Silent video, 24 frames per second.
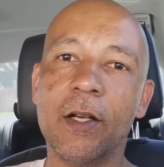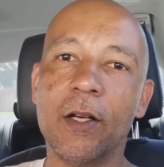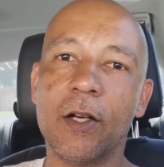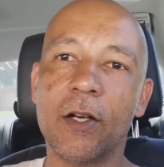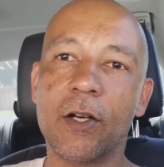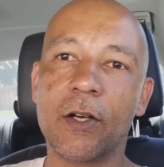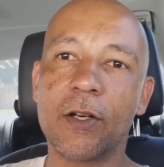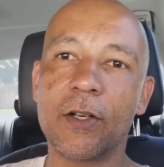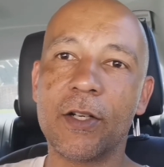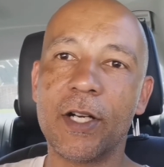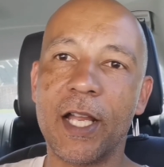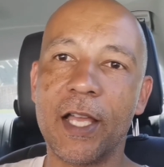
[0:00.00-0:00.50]

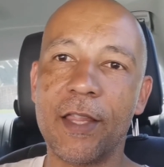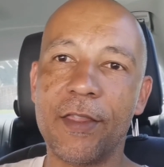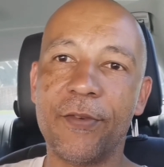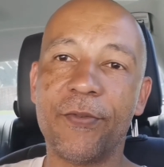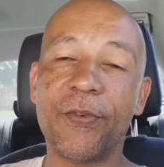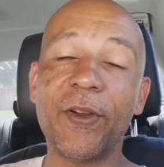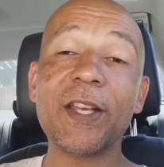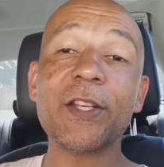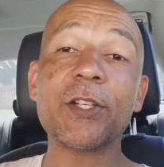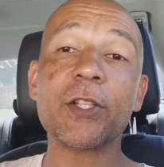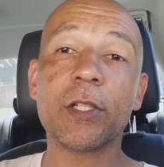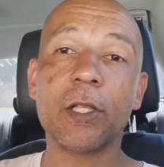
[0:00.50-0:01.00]
or
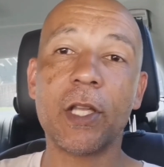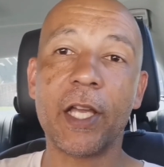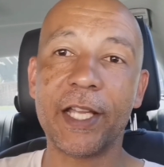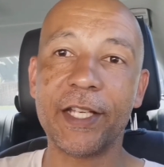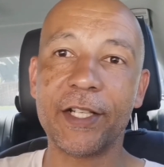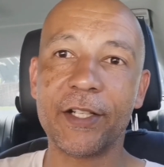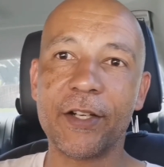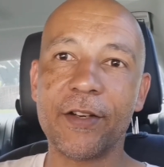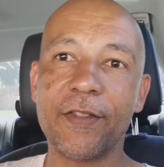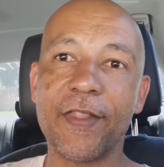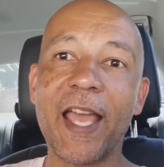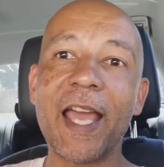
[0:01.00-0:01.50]
the fender
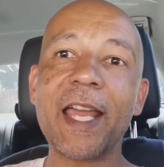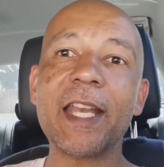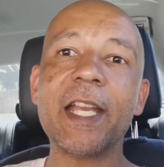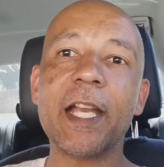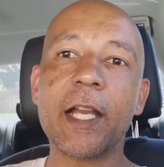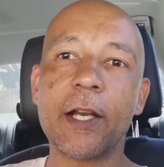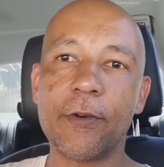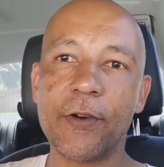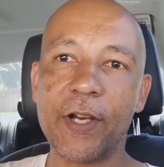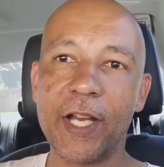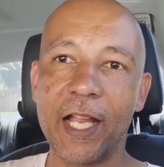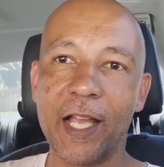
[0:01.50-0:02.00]
liner, that
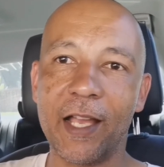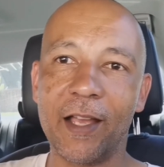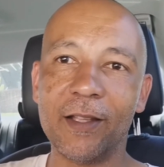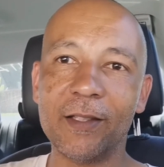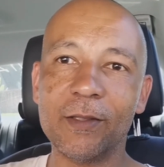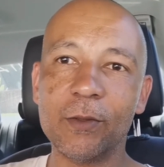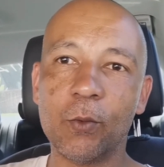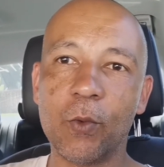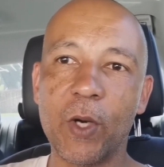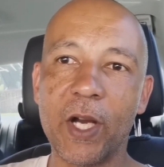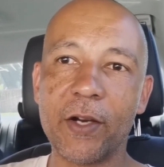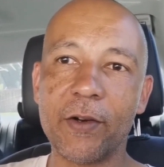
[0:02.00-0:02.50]

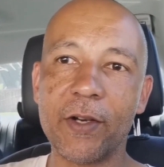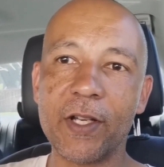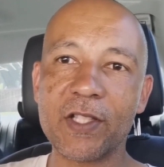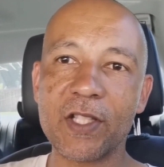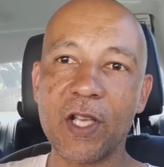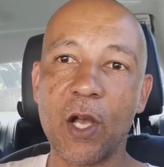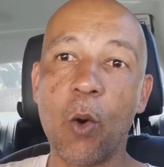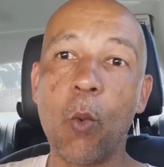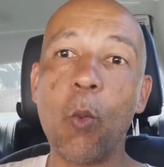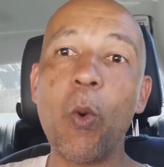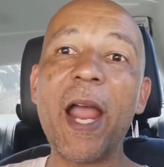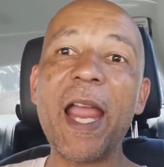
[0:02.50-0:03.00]
area where
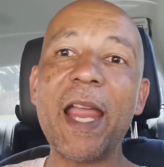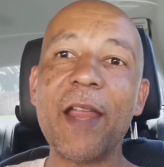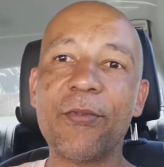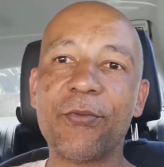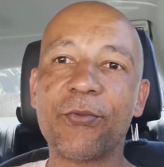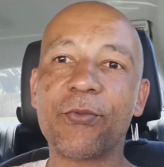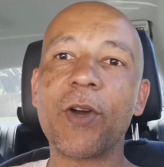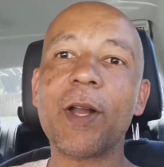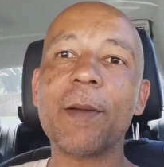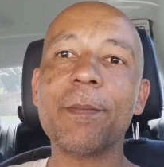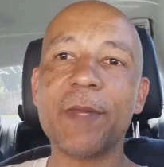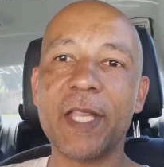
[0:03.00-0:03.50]
it's away
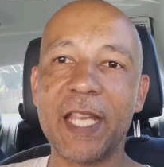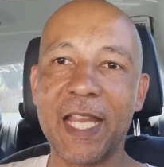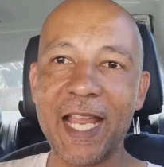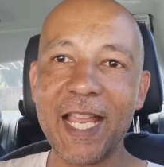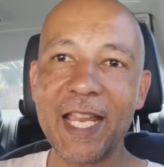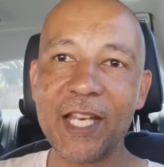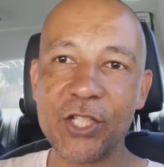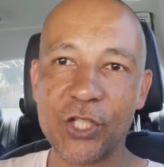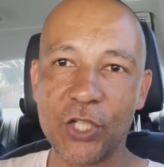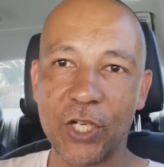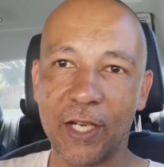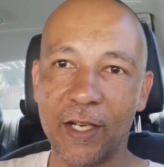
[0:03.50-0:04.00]
from
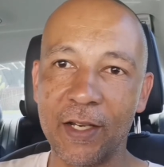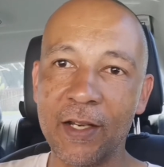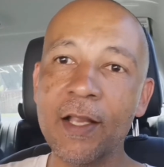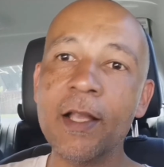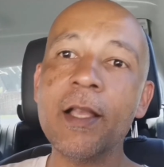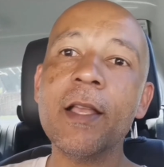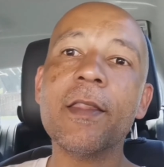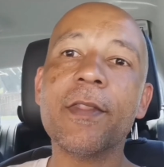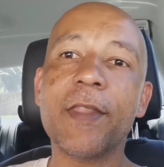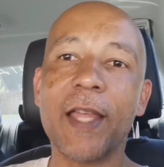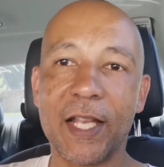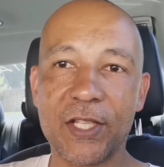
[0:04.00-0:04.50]
the engine,
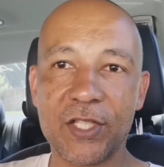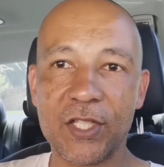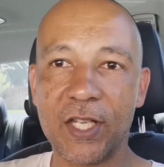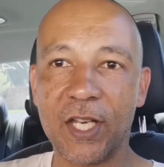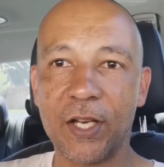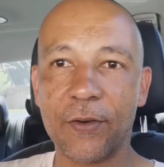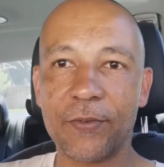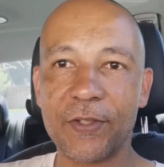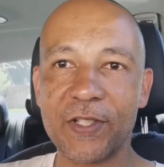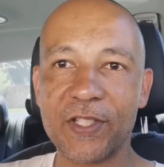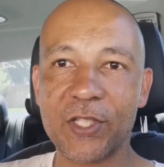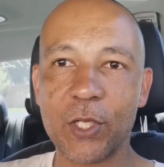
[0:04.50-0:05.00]
that's a
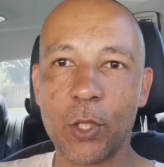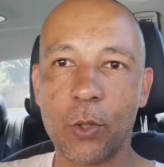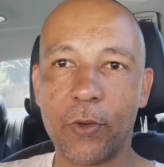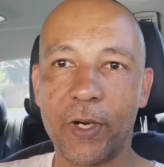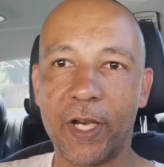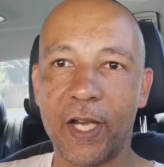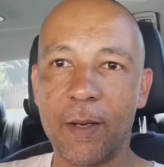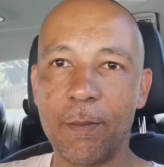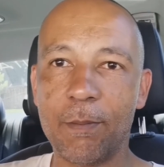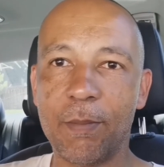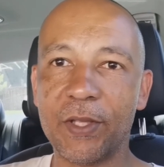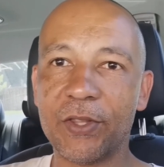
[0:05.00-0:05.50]
different
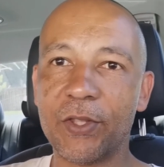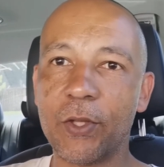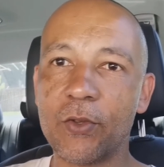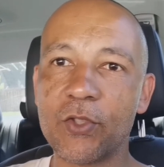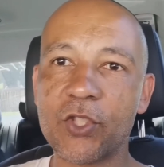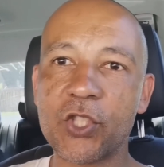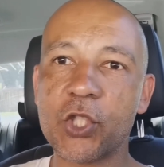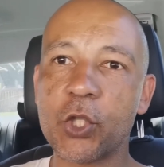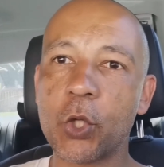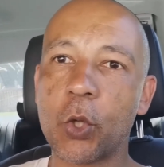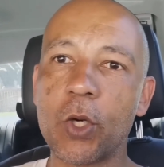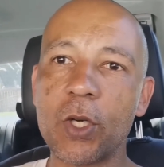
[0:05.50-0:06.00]
story. But
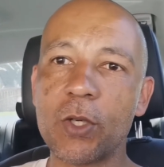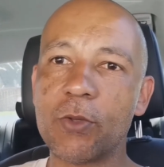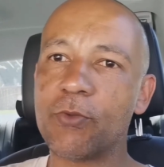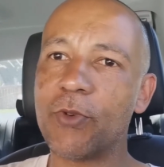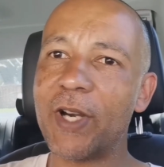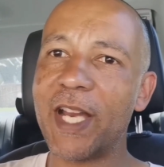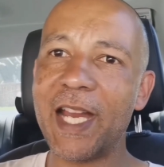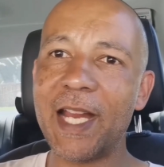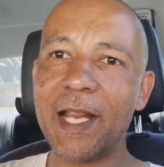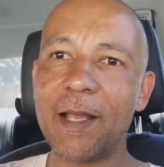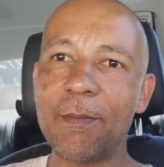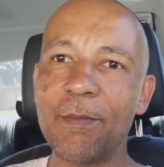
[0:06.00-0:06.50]
those short
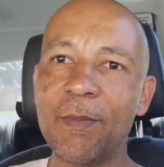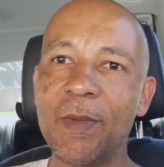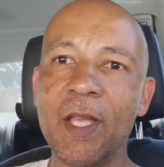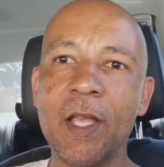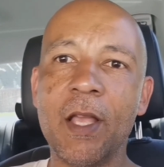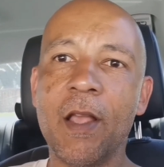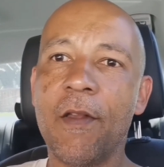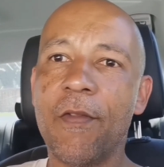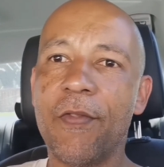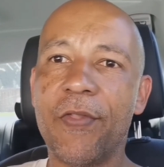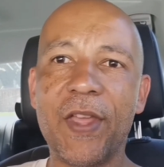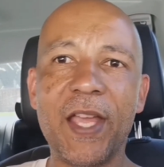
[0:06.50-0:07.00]
ram
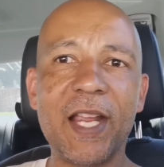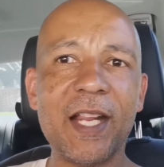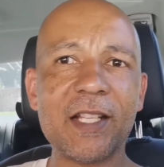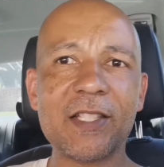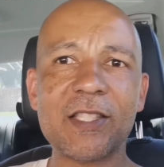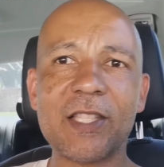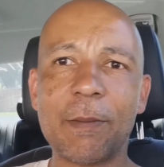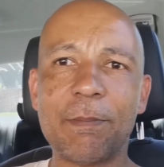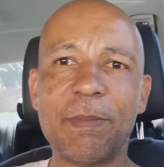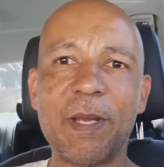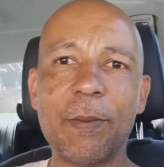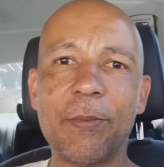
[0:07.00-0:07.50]

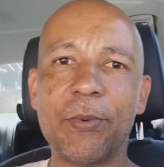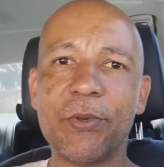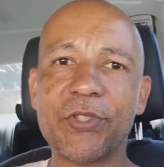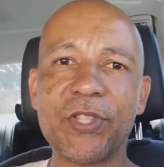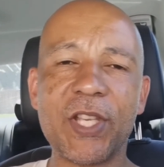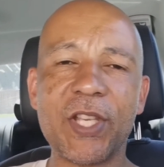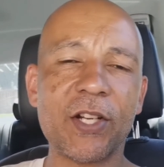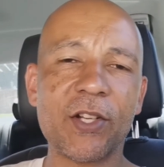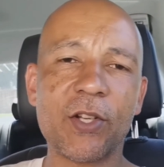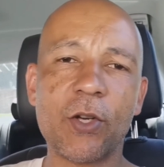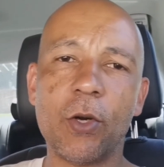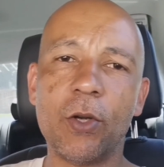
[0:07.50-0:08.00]
things that people
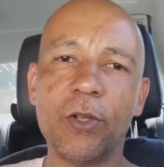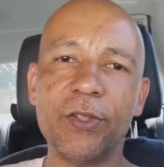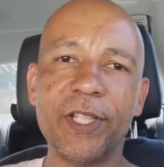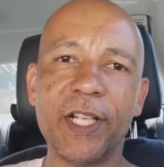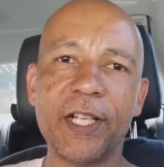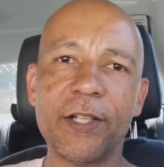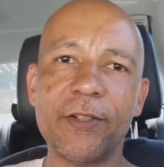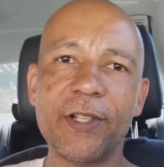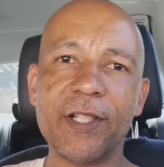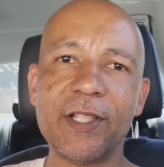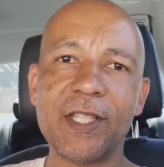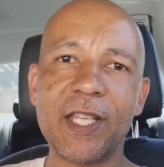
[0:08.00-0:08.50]
say are
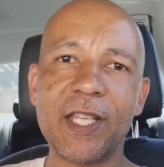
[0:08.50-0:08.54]
cold air